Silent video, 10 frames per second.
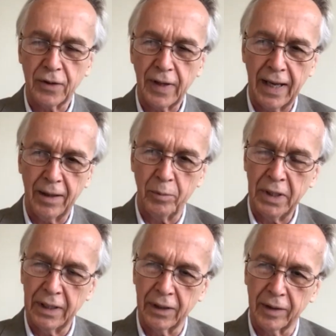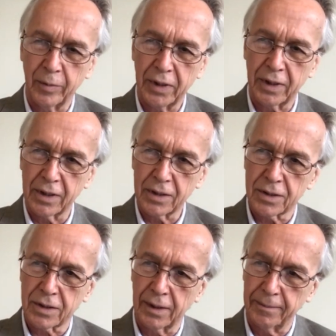to that immediately
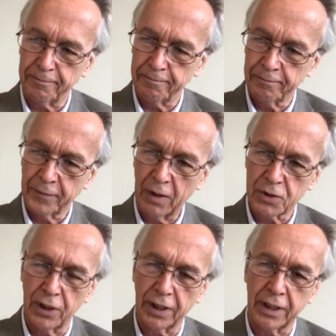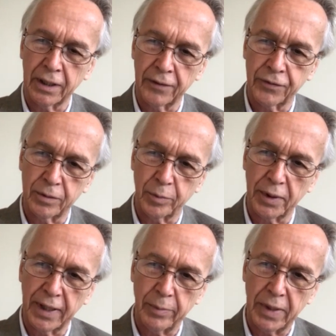because I was lucky enough to
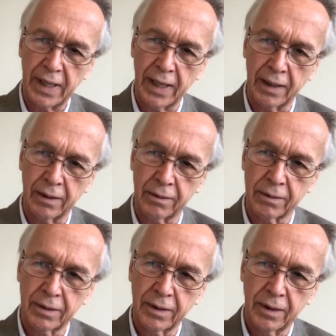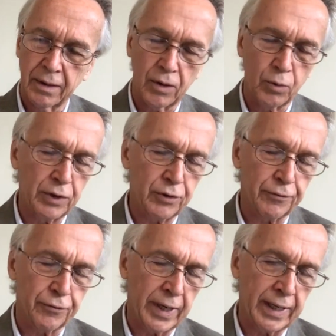play behind Aretha
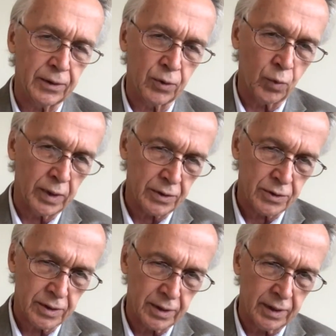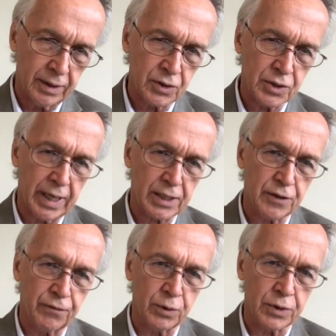Franklin once in the
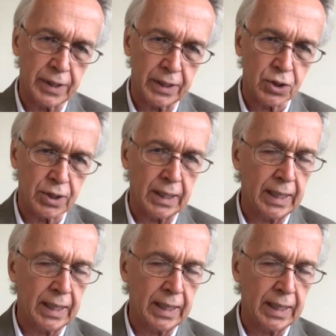saxophone section,